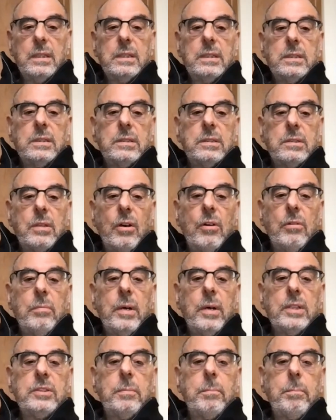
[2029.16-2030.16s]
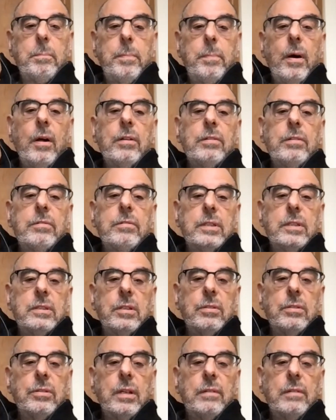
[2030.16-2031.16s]
So much
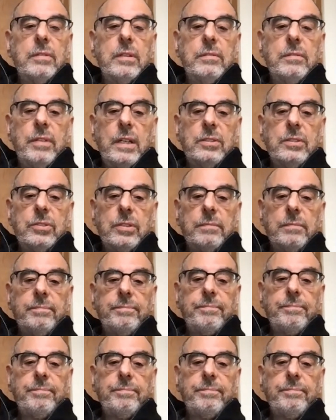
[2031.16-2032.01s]
pulchritude of invention.